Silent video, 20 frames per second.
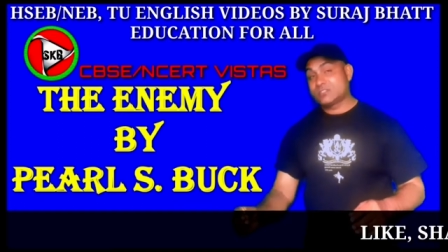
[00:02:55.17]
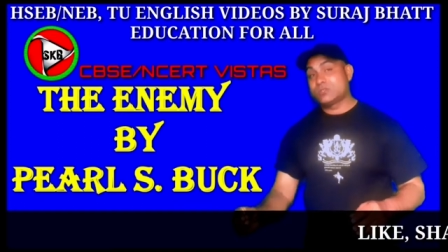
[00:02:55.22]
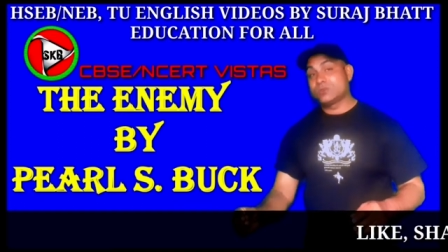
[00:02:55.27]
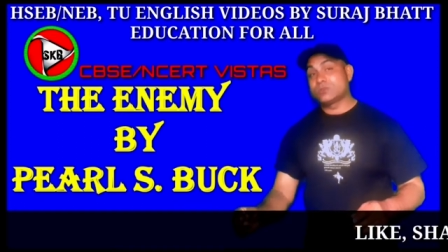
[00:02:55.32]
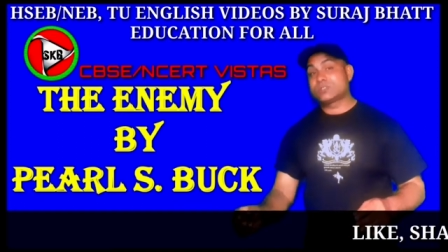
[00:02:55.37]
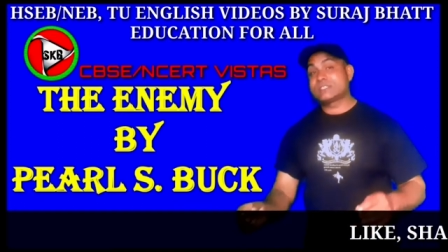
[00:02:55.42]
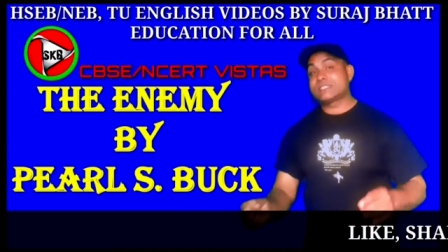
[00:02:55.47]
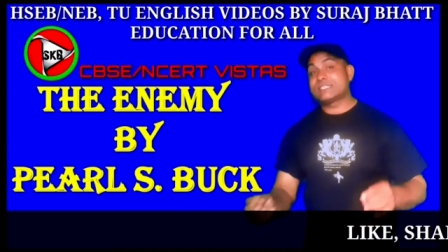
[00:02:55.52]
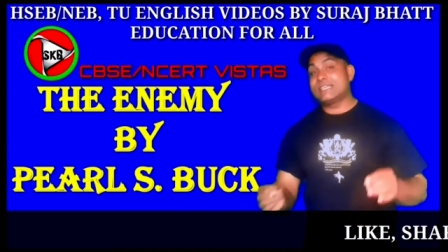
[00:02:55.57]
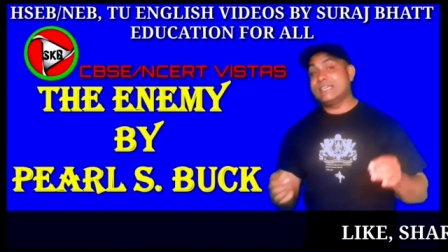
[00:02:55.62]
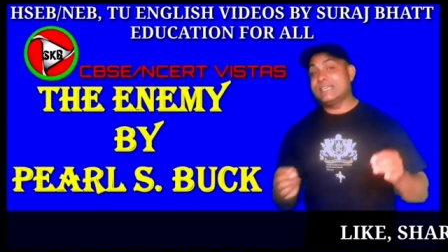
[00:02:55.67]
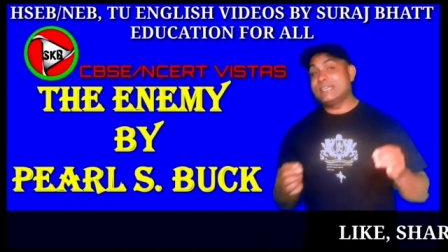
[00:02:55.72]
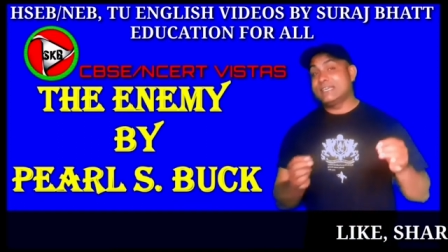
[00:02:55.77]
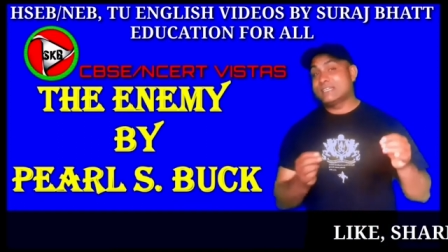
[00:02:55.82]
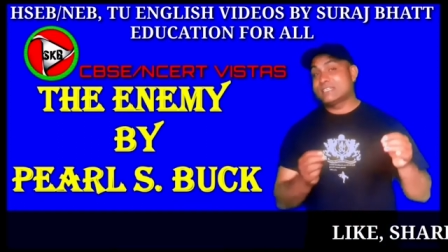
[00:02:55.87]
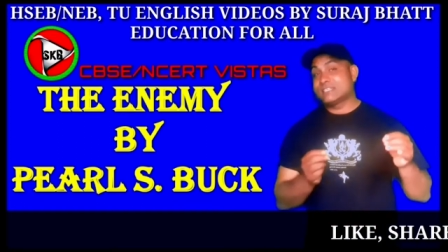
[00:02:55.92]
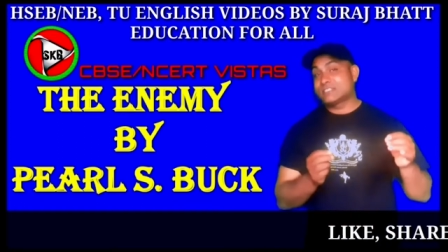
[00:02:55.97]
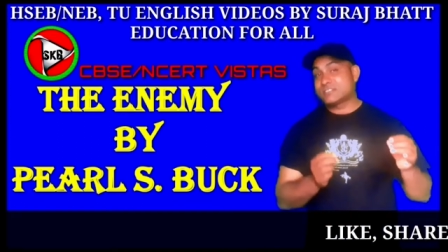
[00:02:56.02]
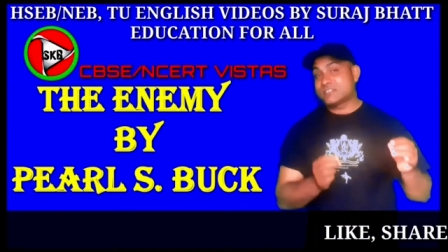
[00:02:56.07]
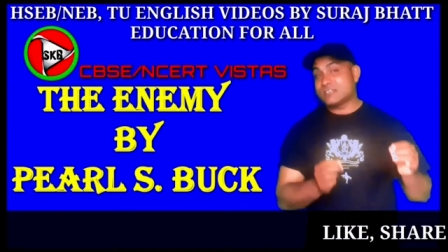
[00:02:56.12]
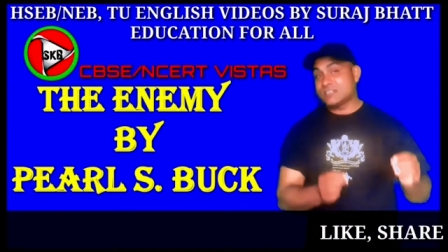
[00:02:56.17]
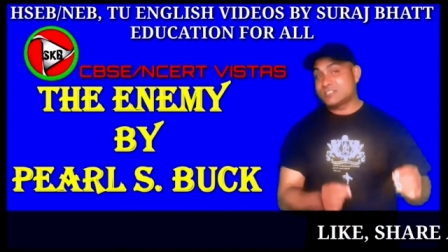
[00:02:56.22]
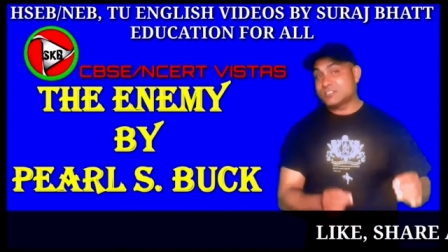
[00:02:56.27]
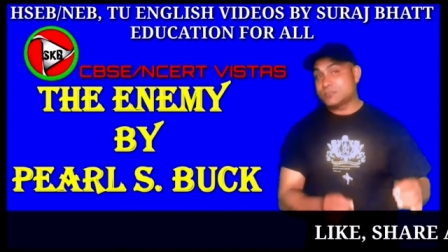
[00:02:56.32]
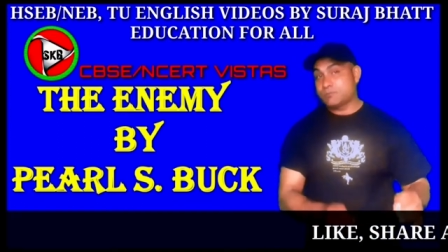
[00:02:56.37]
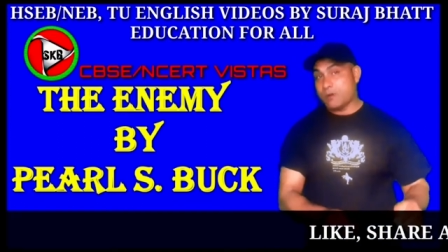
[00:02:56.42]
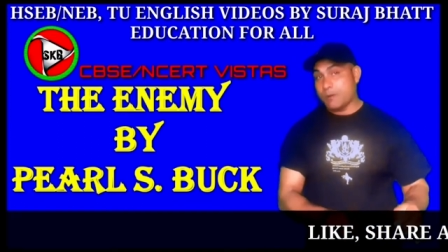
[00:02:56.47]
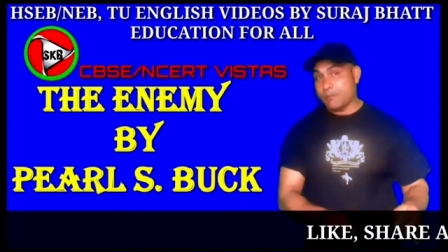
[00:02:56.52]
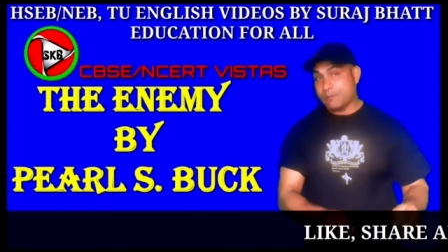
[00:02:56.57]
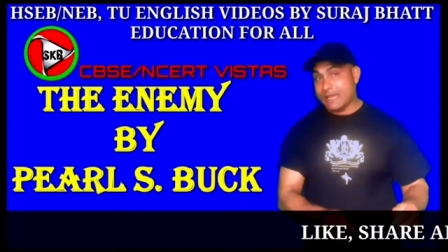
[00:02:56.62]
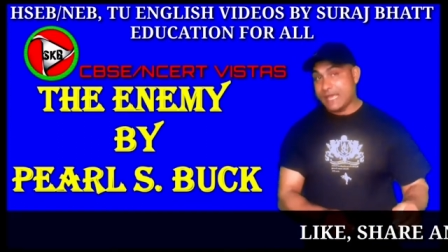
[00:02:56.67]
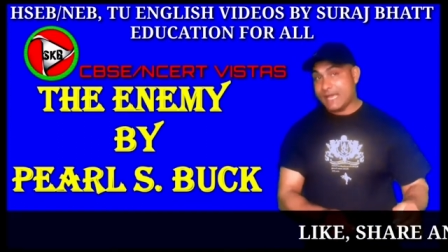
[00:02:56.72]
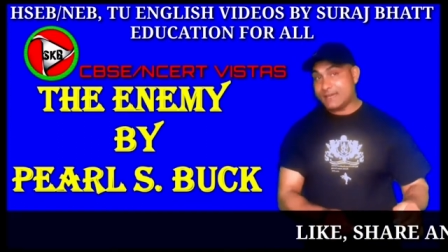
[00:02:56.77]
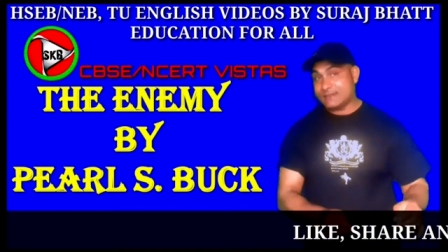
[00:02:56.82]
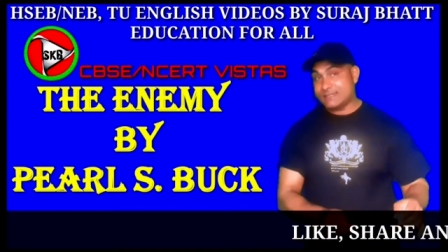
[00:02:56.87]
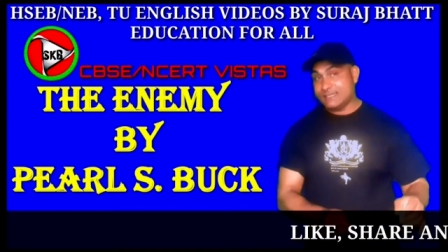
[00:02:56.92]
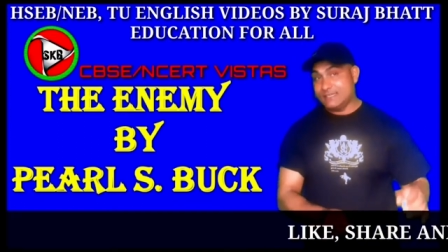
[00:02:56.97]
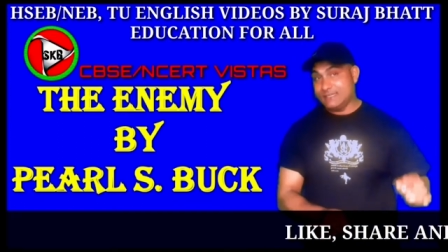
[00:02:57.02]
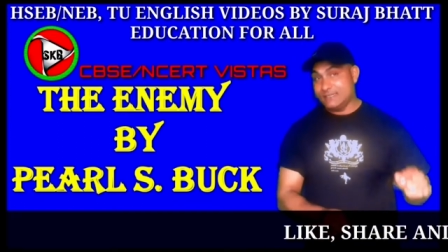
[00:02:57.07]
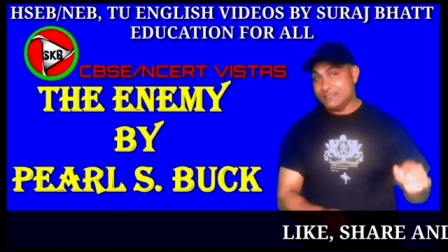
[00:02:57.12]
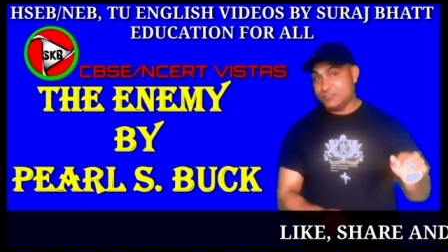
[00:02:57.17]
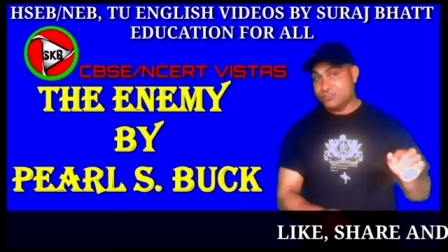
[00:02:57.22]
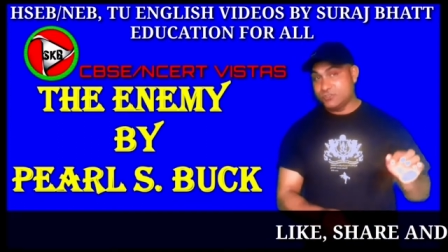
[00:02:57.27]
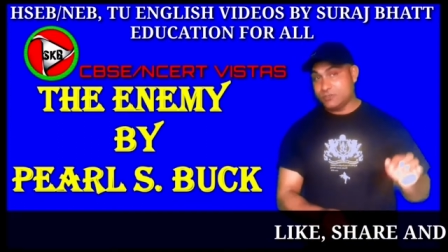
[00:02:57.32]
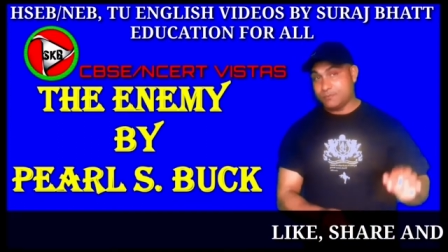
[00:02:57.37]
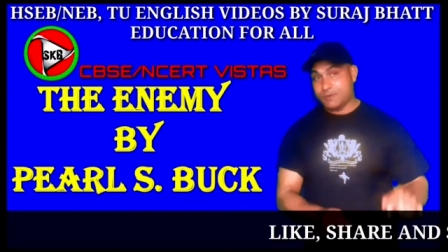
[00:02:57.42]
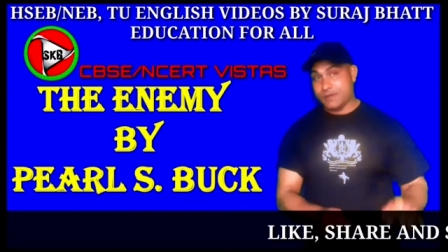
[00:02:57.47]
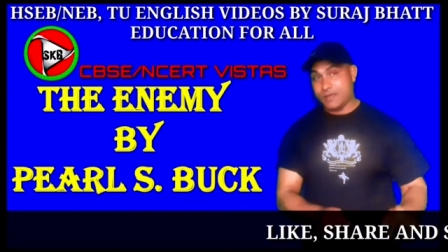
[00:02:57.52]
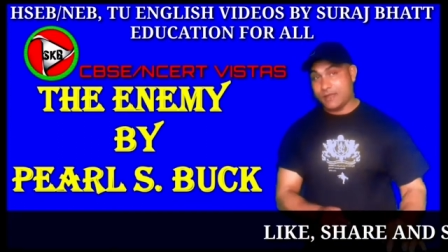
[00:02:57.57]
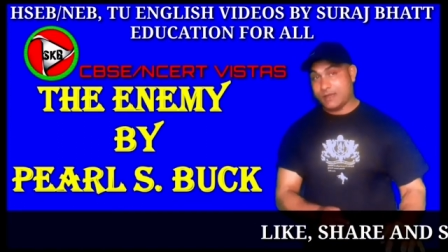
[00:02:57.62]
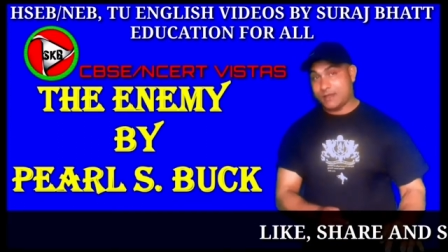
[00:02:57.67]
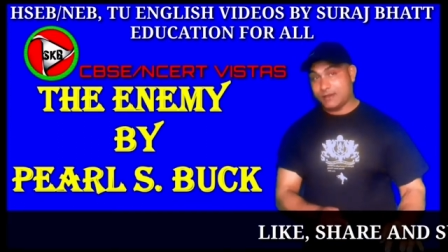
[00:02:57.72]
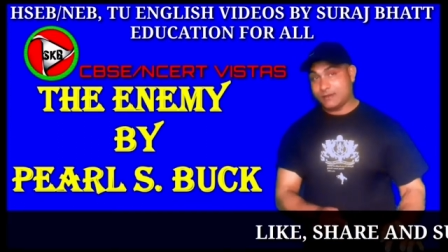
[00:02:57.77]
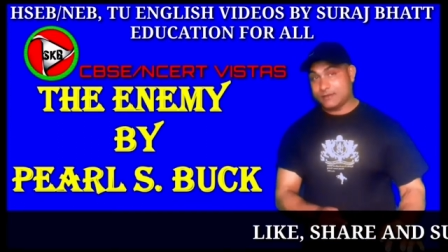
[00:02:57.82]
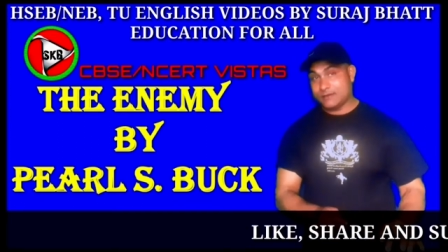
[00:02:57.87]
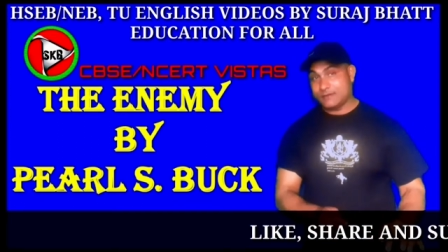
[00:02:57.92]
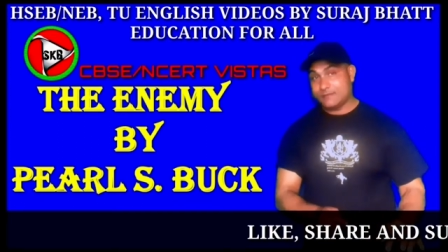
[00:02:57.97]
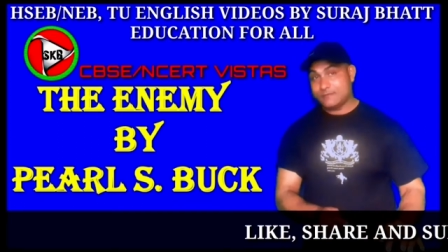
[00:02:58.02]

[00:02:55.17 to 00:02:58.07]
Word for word: to see his son's popularity in Japan.